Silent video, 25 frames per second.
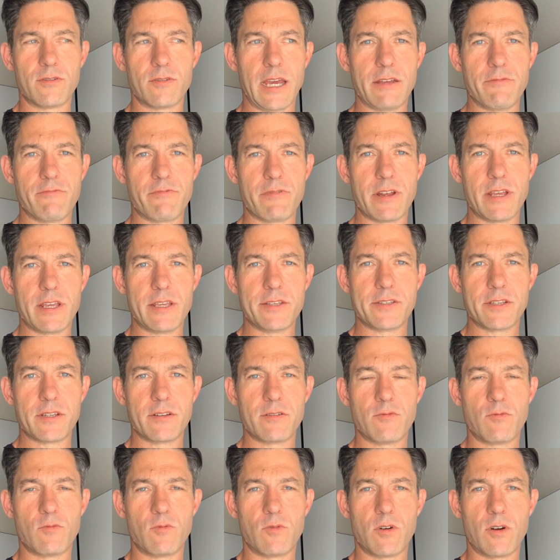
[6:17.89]
a
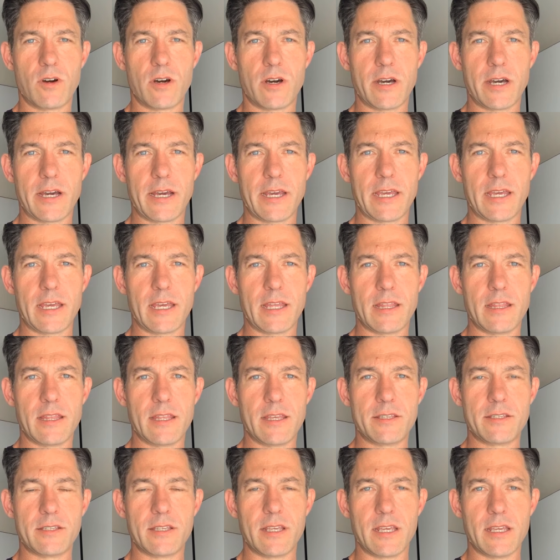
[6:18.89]
reason why
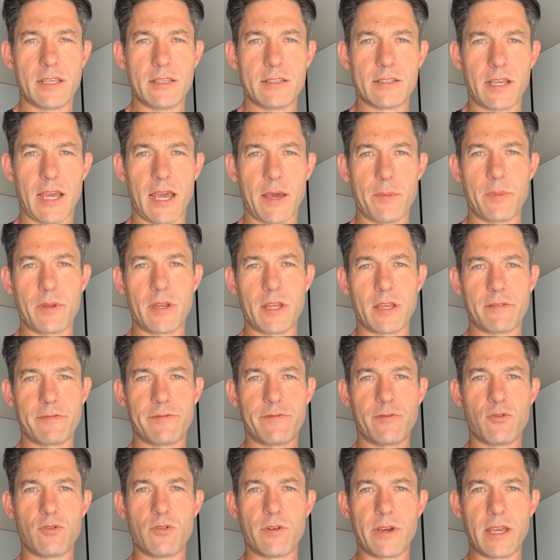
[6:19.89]
this is happening
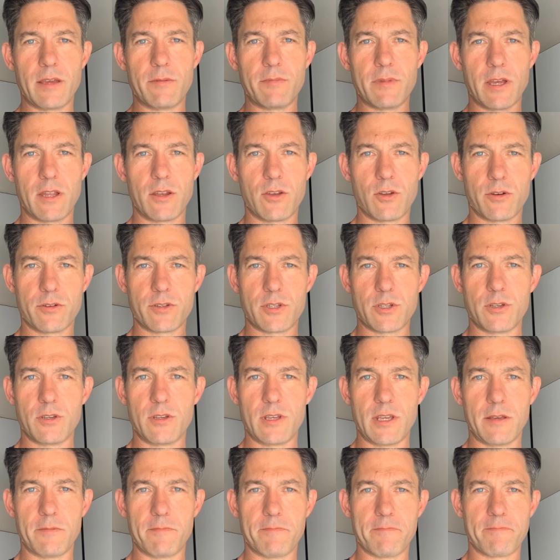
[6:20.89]
for him and not
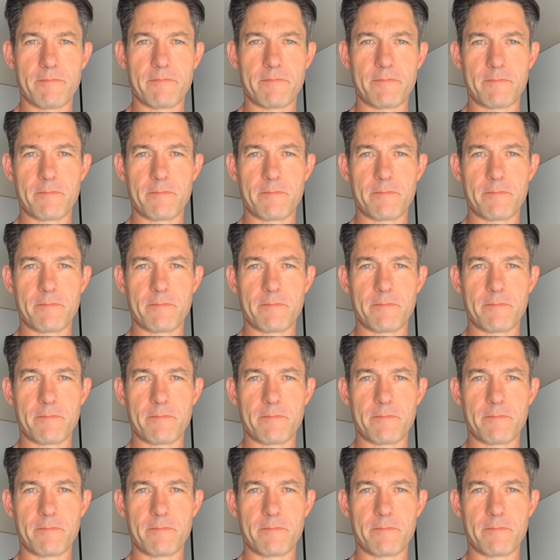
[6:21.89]
to him.